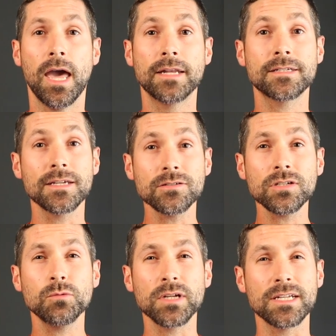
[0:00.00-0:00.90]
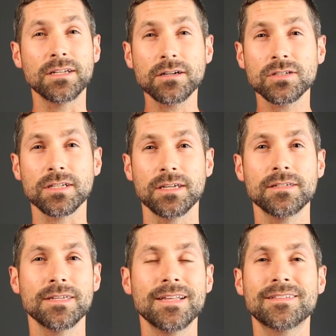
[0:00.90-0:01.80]
And essentially what induction
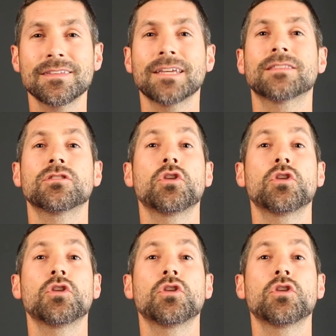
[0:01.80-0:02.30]
is, it's like